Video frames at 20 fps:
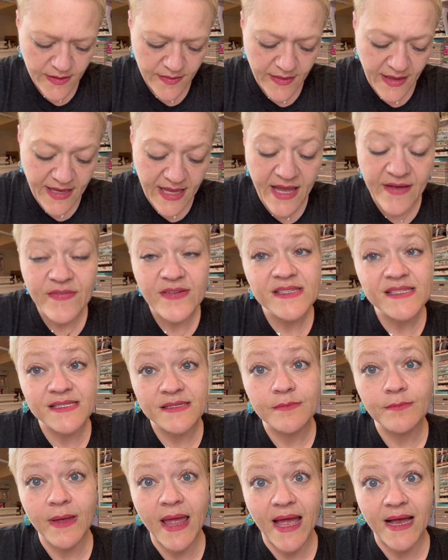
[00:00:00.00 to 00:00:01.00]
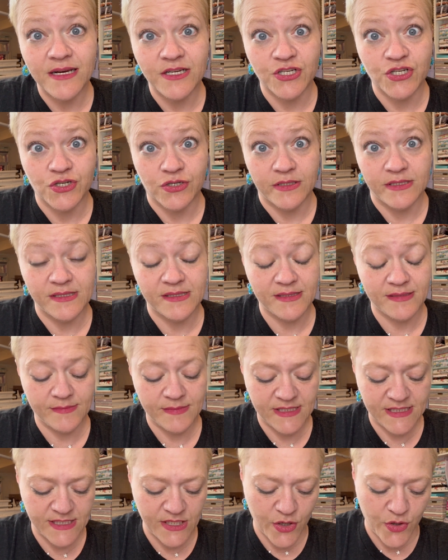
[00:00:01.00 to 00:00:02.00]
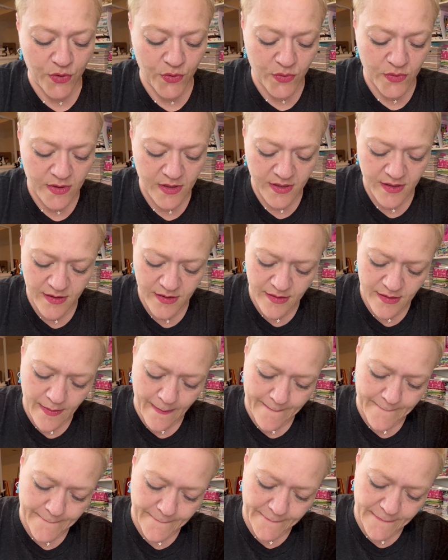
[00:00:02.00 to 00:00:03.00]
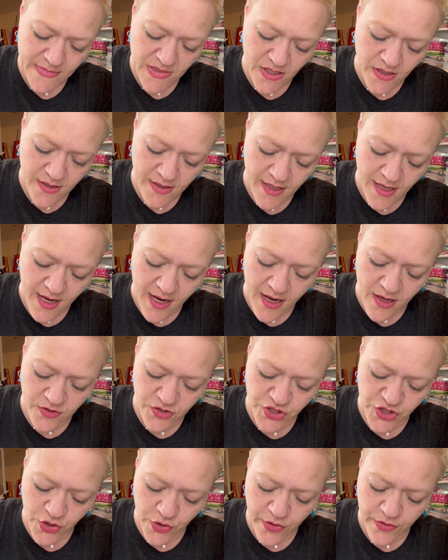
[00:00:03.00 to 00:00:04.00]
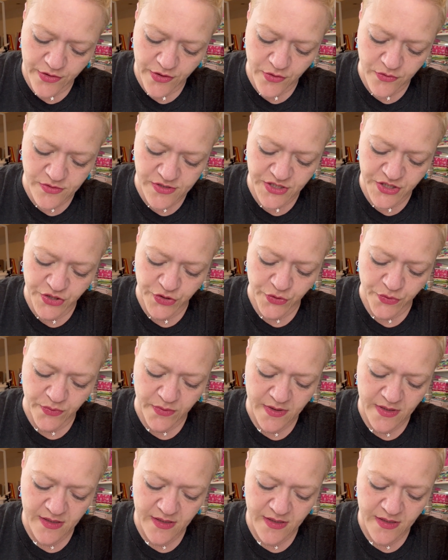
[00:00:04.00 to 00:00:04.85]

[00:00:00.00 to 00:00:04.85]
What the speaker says: They gave us some extras, so I'll show you those too.